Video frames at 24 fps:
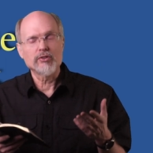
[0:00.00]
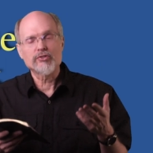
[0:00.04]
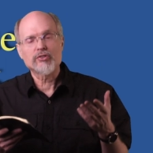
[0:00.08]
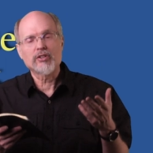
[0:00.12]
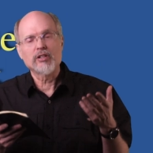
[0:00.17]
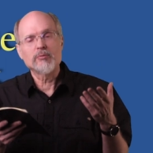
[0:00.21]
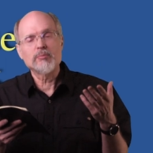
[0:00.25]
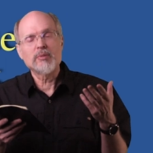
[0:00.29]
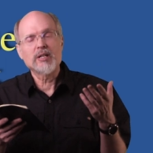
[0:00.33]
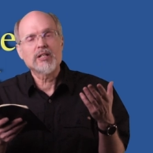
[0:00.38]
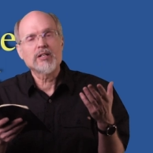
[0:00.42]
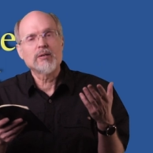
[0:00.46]
It's
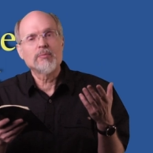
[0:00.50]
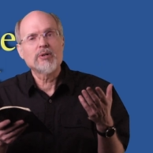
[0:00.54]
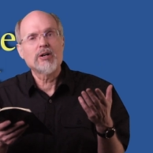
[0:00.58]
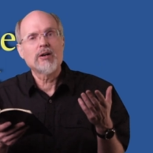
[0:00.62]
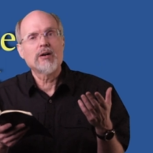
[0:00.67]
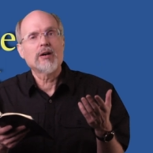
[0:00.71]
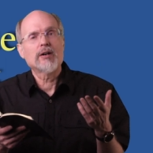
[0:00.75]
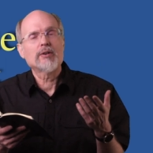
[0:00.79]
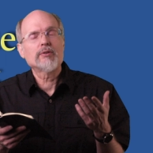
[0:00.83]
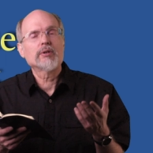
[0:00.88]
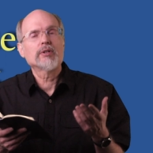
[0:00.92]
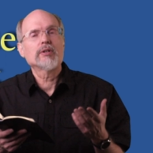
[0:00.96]
going to become
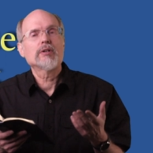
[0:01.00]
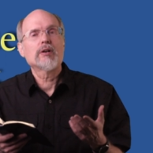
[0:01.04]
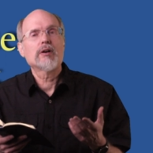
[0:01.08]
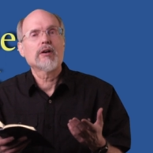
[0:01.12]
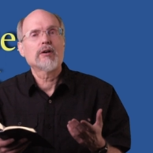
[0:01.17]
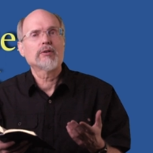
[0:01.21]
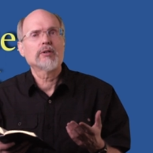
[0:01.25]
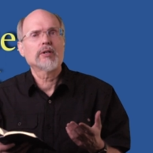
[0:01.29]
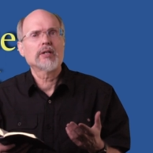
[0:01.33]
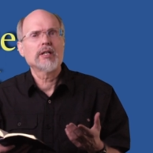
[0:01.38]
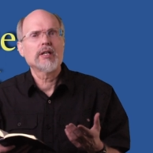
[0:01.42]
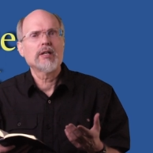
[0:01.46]
harder and
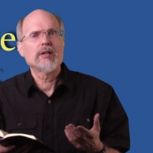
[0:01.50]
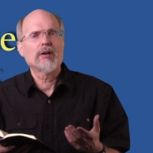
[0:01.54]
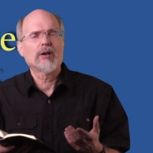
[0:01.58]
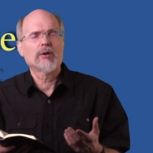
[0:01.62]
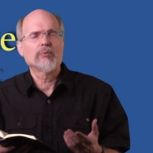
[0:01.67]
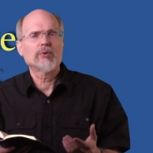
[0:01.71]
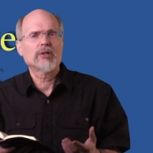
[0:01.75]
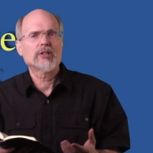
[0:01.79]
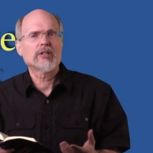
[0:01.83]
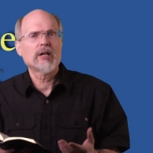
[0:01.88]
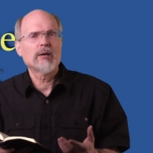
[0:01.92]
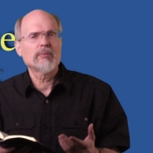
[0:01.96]
harder to hear.
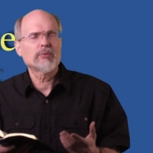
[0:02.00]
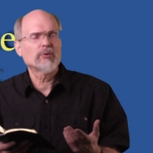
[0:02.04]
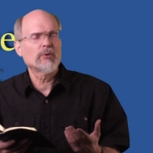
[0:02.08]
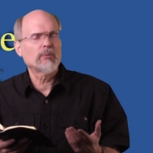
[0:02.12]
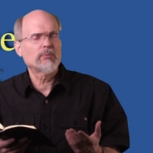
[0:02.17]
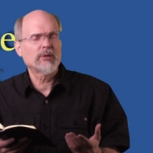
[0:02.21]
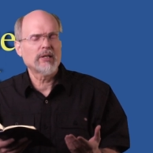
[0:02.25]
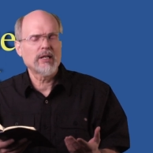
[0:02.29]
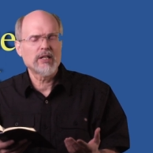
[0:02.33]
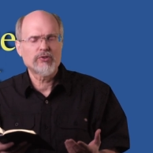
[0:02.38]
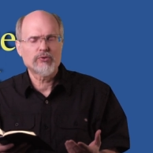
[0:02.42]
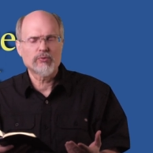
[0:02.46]
And we'll come to a
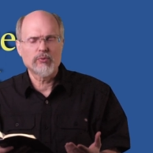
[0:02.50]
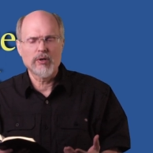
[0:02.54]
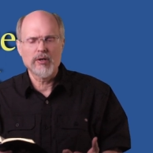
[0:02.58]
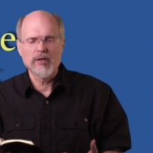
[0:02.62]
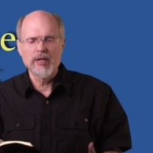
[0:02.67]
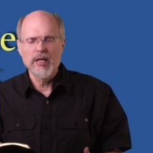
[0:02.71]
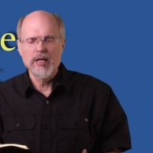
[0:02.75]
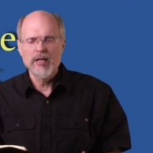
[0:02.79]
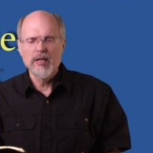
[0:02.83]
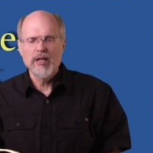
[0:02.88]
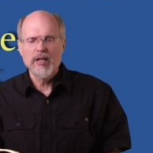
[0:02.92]
place where